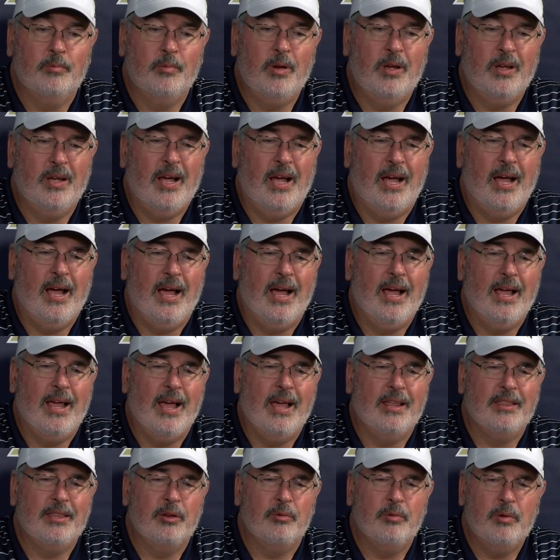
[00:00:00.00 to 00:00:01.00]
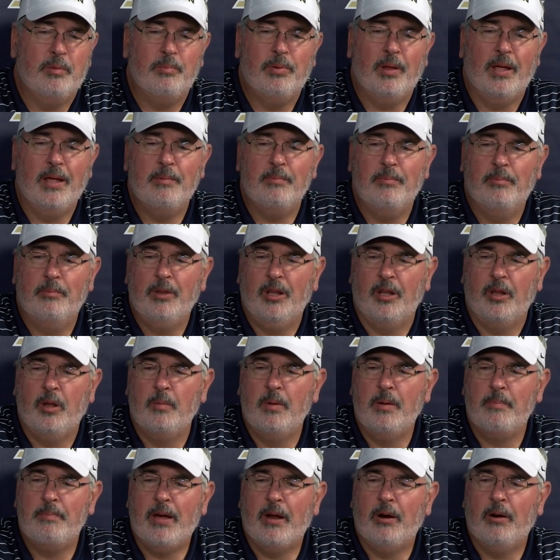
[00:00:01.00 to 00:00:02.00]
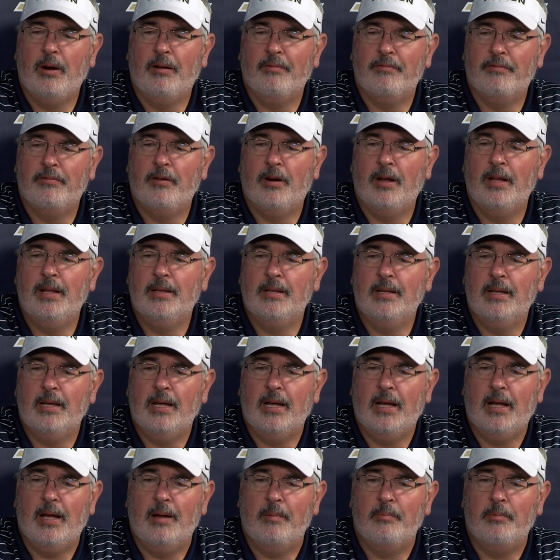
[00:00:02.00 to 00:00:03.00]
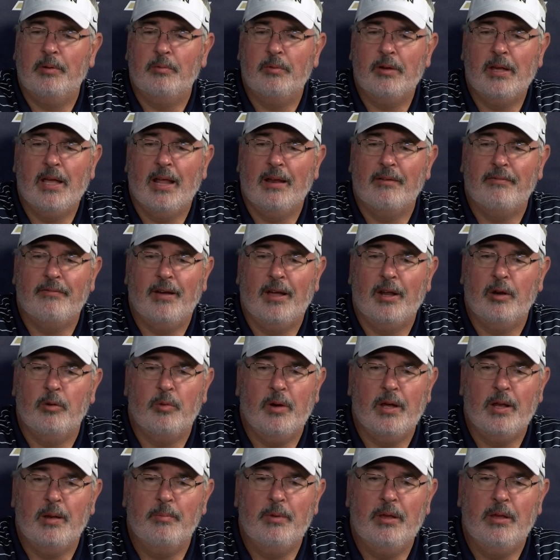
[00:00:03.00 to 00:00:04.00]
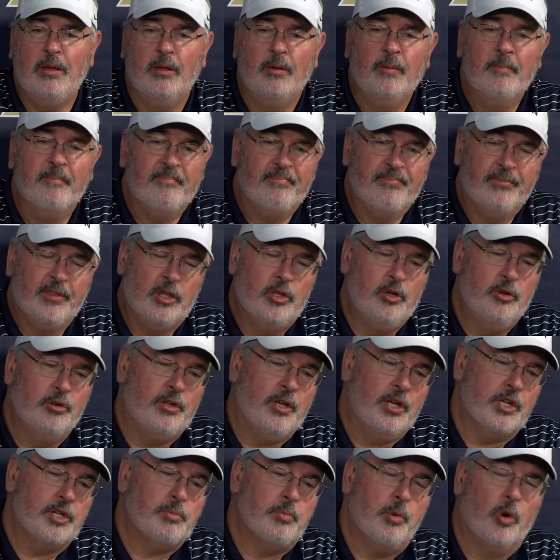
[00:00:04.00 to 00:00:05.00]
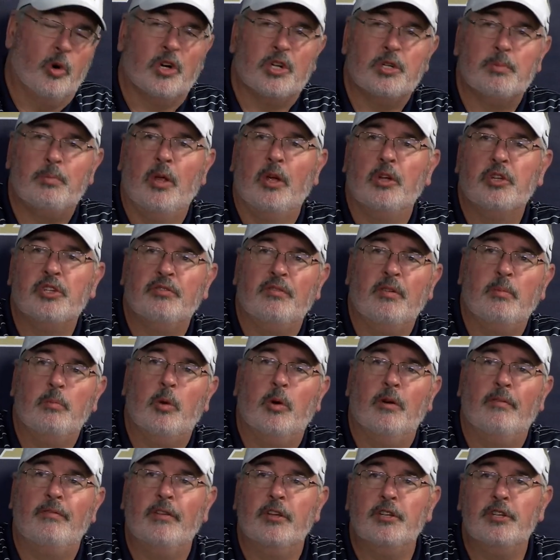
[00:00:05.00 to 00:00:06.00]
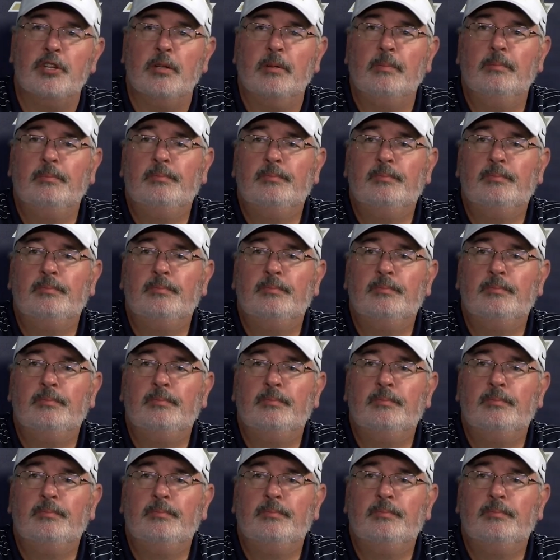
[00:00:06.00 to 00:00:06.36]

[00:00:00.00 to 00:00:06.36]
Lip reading: I think we played a little bit better up front, but we got to find a way to be two things, more explosive and more efficient.